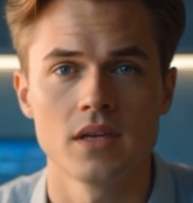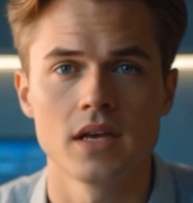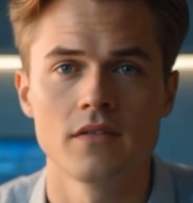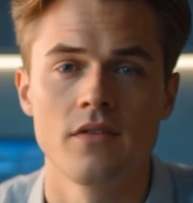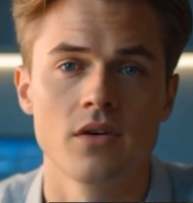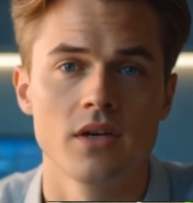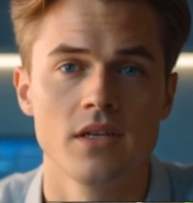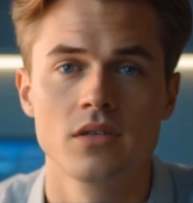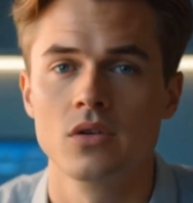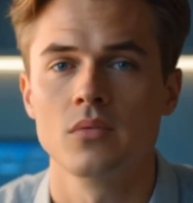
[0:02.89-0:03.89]
If you're
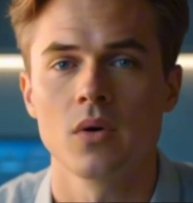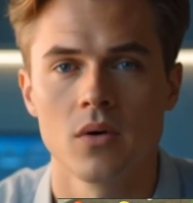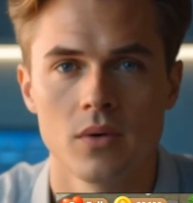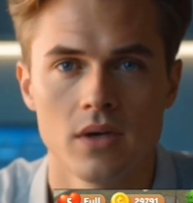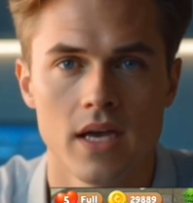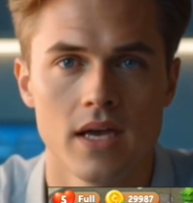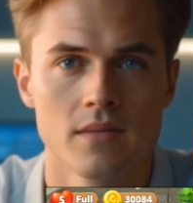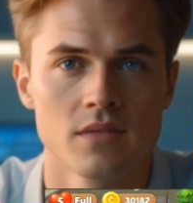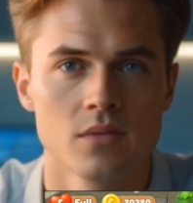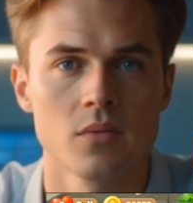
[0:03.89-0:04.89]
into mobile
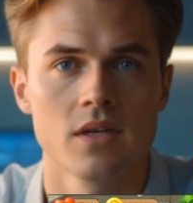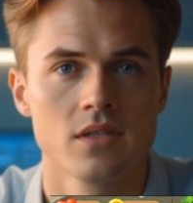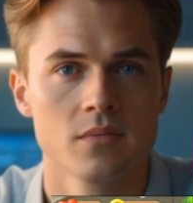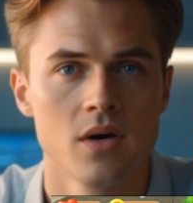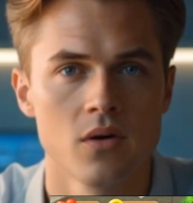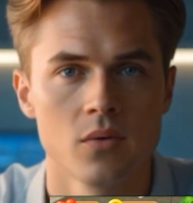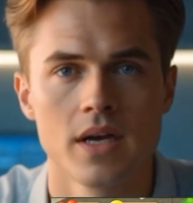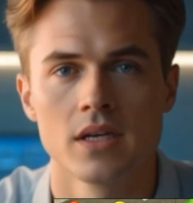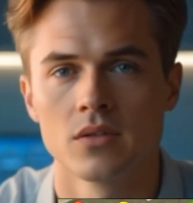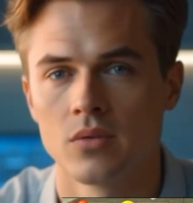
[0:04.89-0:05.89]
games and want smart
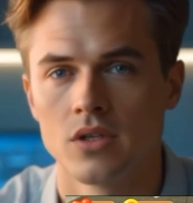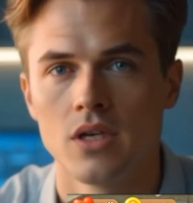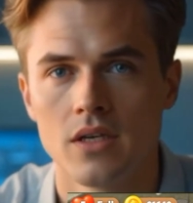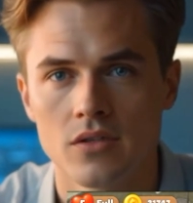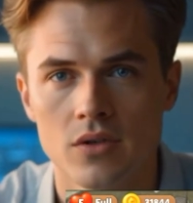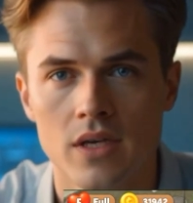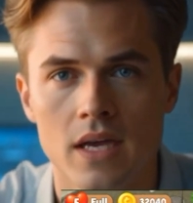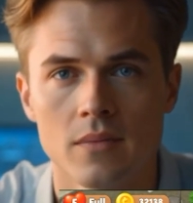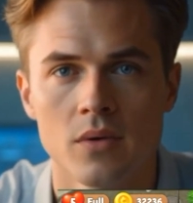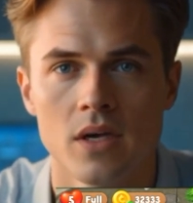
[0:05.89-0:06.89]
ways to enhance your
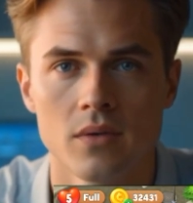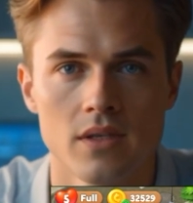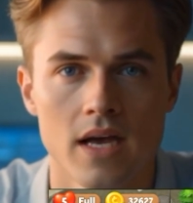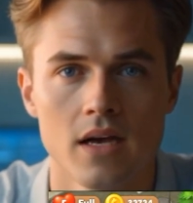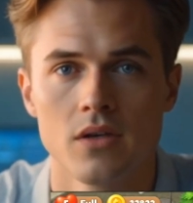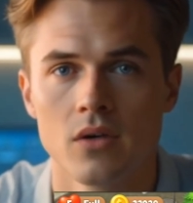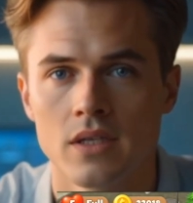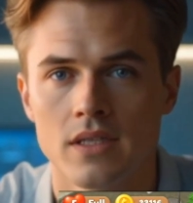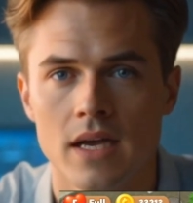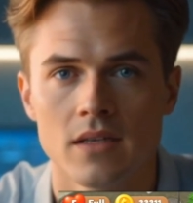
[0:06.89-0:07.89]
gameplay you're
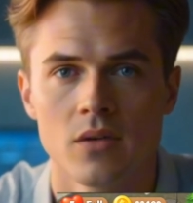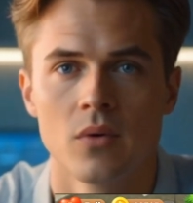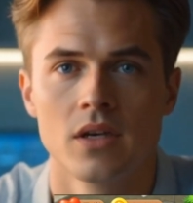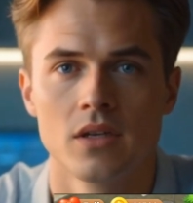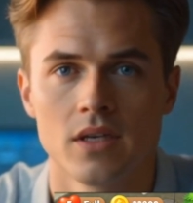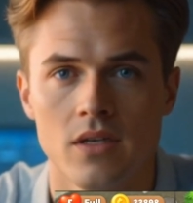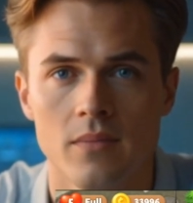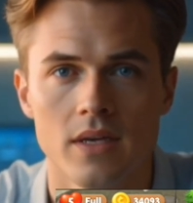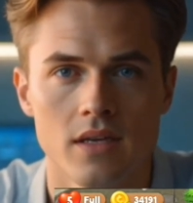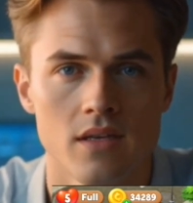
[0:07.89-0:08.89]
exactly where you need to
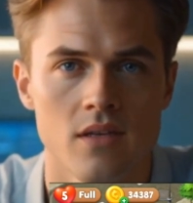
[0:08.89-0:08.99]
be.